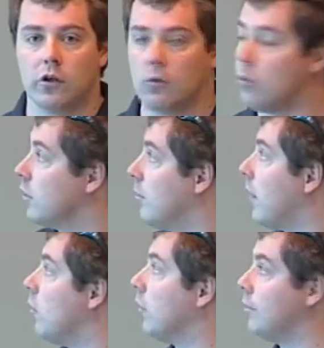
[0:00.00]
You you
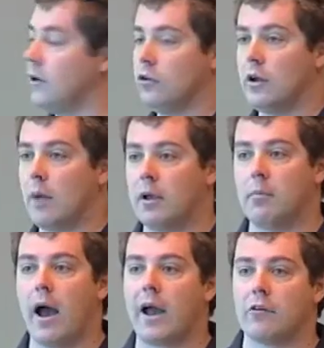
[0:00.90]
may want to be coming
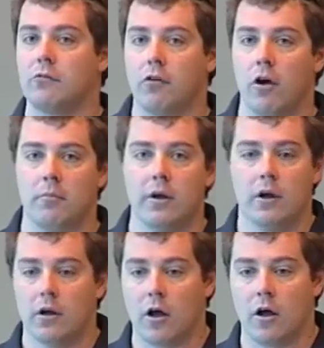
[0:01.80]
back from
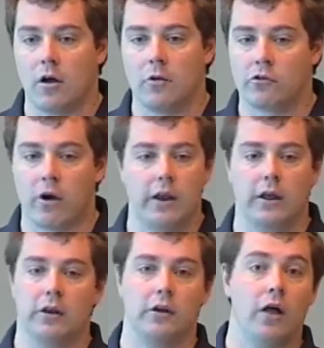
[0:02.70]
uh,
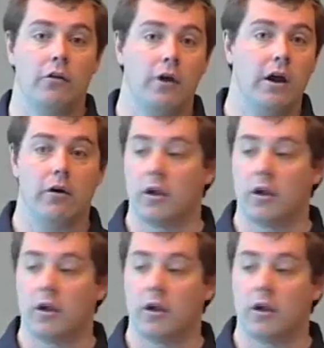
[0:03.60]
training in another area.